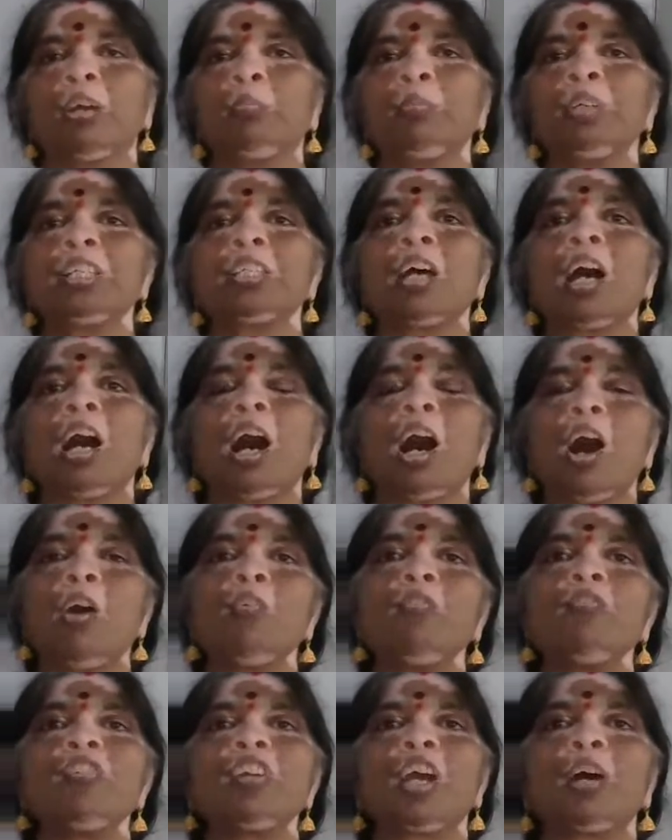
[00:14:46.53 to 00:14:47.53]
Means
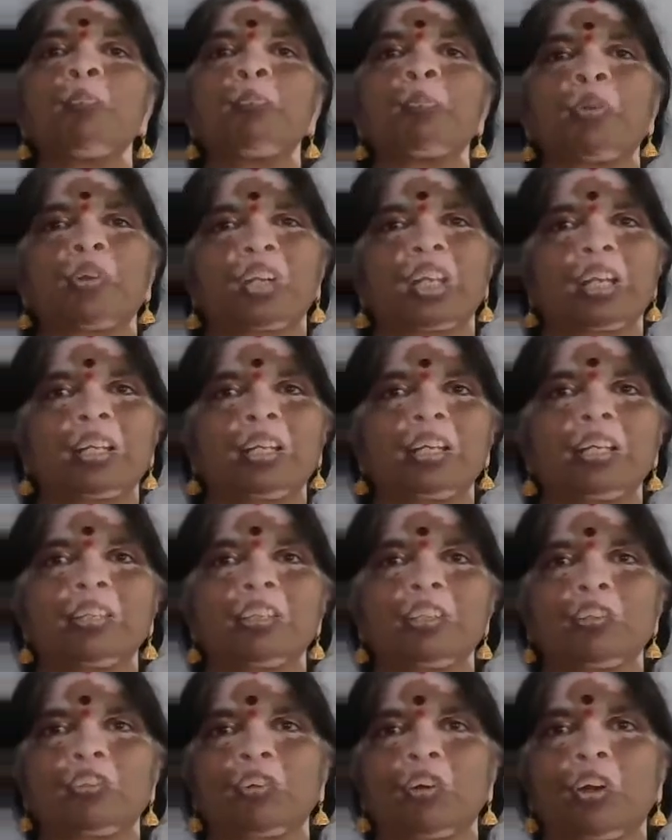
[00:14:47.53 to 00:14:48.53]
how we are protecting the
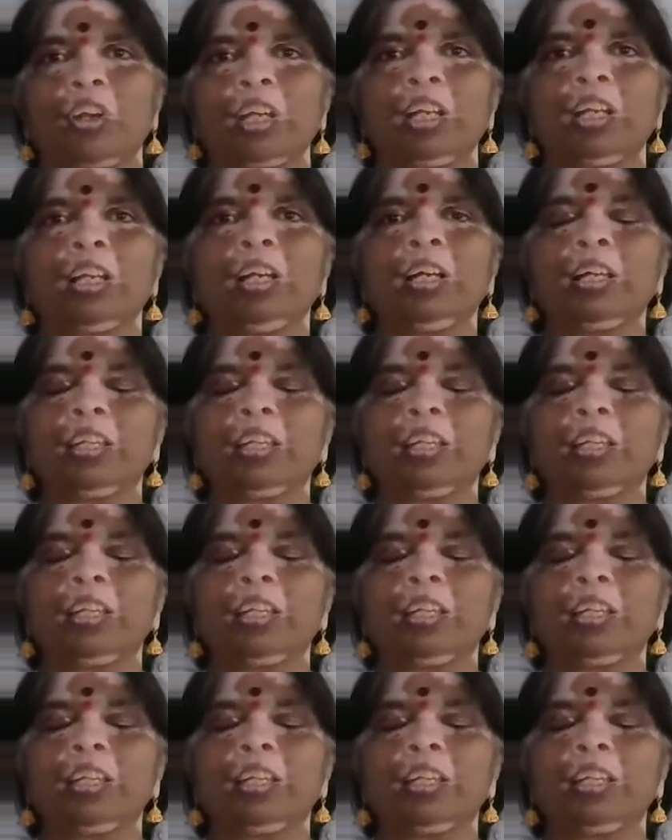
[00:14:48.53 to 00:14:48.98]
soil.